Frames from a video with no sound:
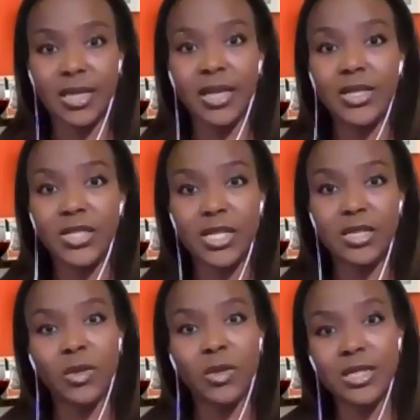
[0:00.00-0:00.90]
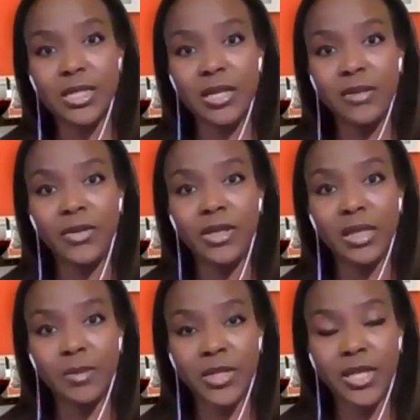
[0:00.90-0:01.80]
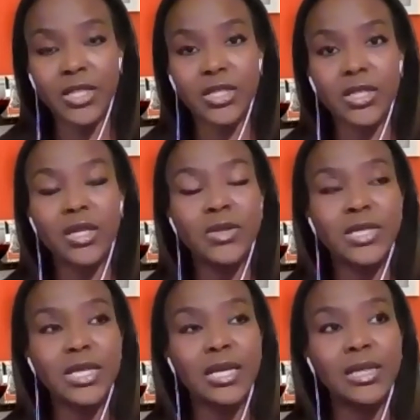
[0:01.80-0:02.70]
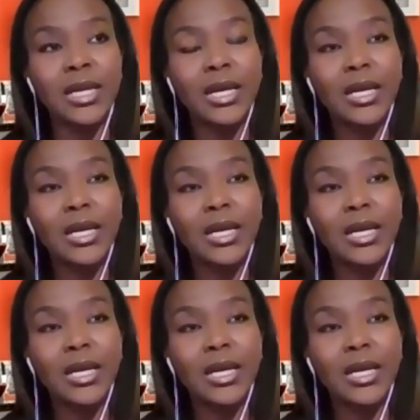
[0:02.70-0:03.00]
stages when the CV and application goes in